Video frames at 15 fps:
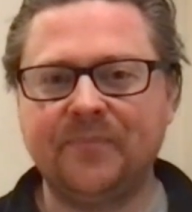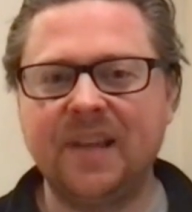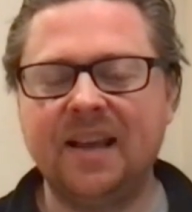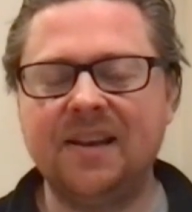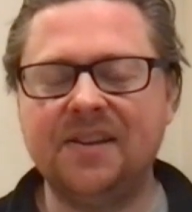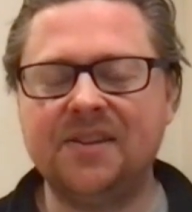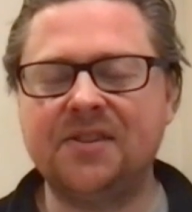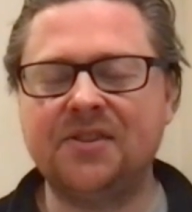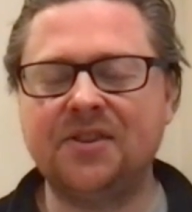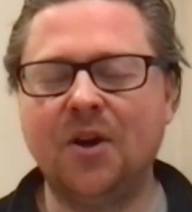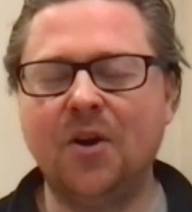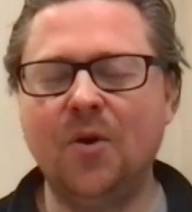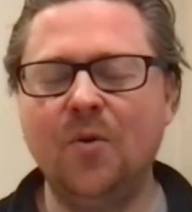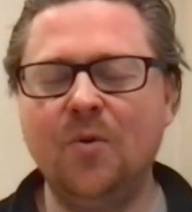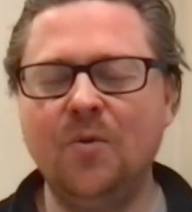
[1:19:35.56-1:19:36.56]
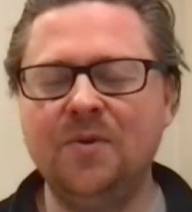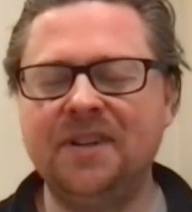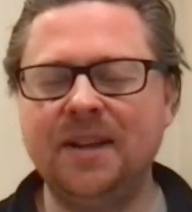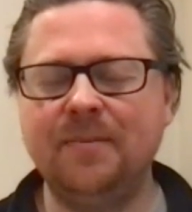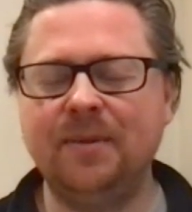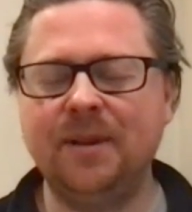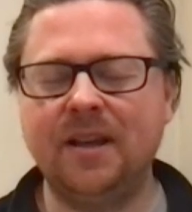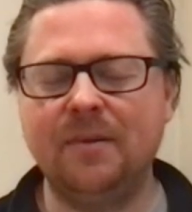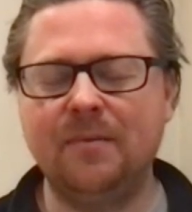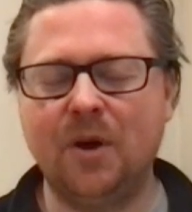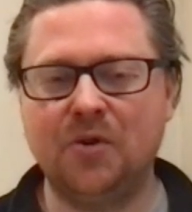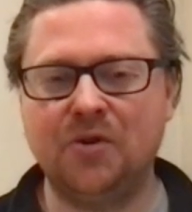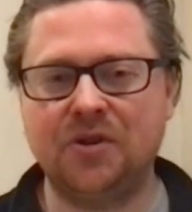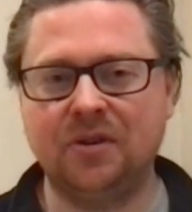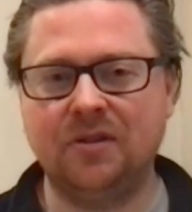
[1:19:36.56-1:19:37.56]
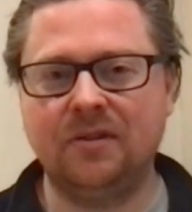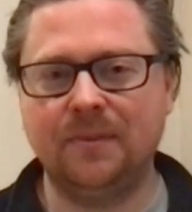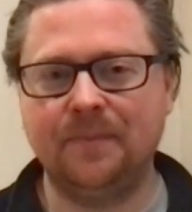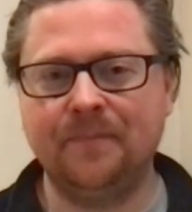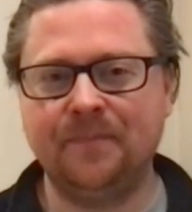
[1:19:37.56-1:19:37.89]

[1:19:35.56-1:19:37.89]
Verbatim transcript: And it's so deeply emotional.